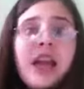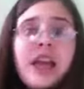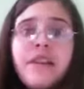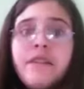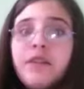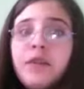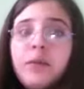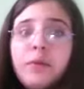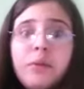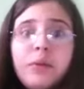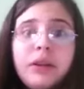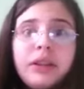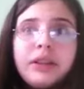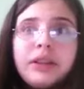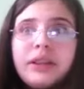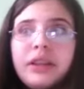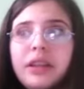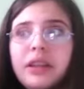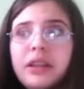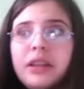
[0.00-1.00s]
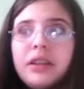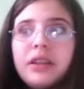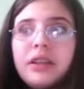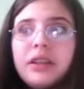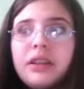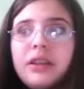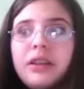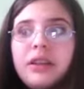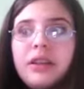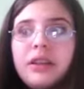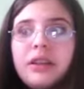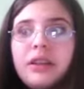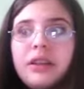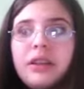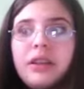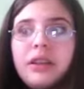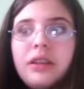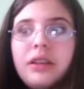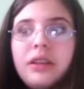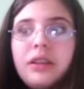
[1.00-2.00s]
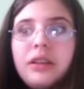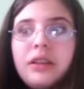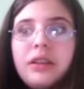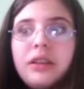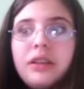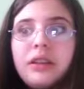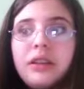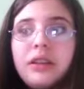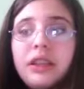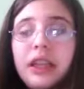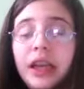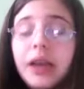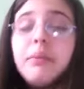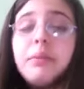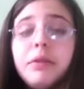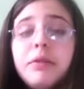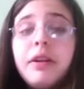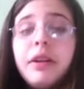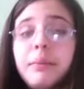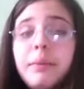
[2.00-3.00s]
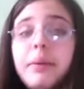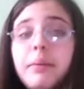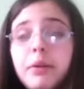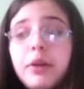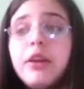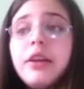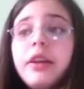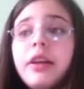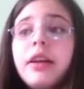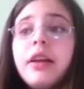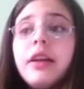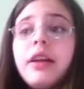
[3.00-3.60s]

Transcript: if you want like to help me write my book,